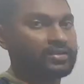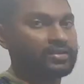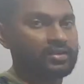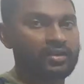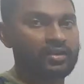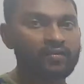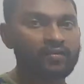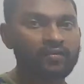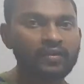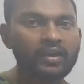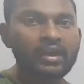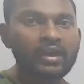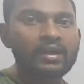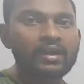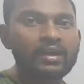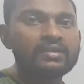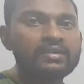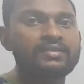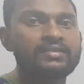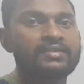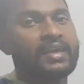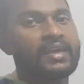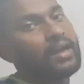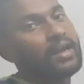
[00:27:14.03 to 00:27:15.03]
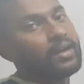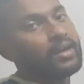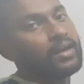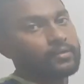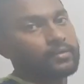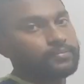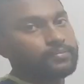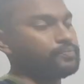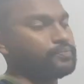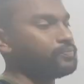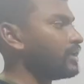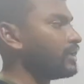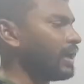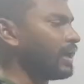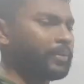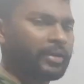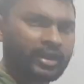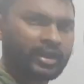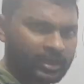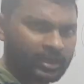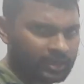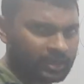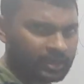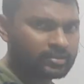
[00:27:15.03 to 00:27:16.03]
of scalar. Am
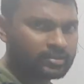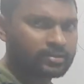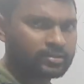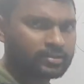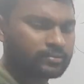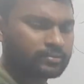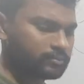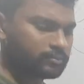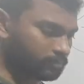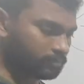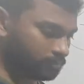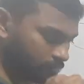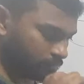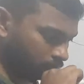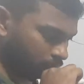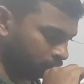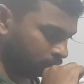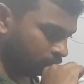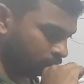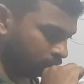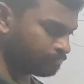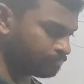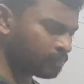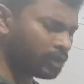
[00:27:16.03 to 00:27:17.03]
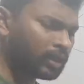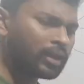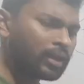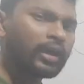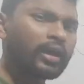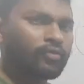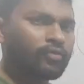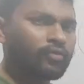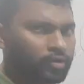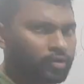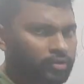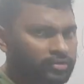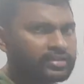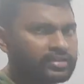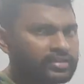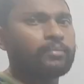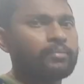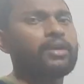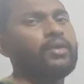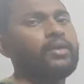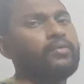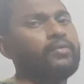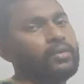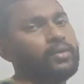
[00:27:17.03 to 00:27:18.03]
I correct? Of course
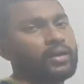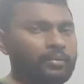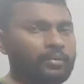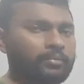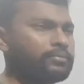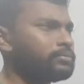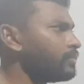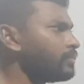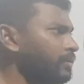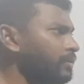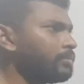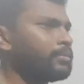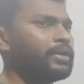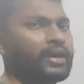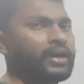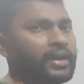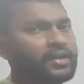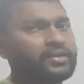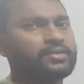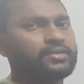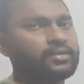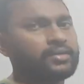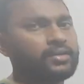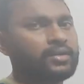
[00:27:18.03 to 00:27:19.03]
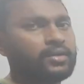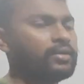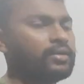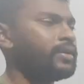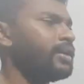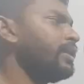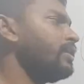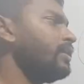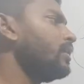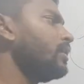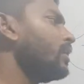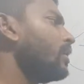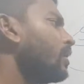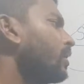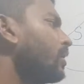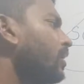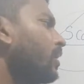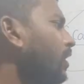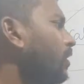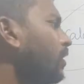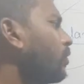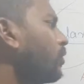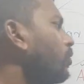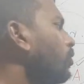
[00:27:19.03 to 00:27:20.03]
I'm correct, right?
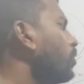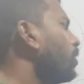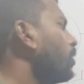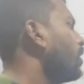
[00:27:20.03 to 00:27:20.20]
Now